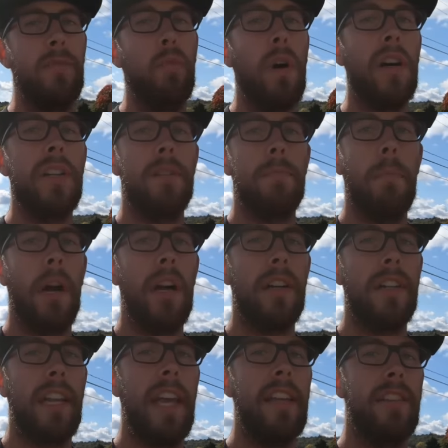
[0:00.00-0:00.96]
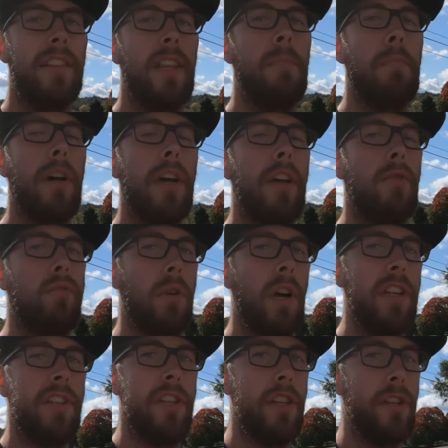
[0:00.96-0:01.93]
was marked as the bike
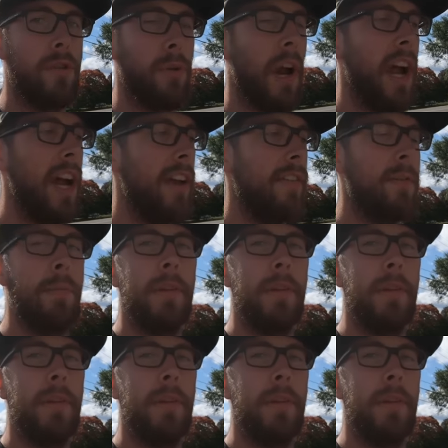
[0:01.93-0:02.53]
runs and drives,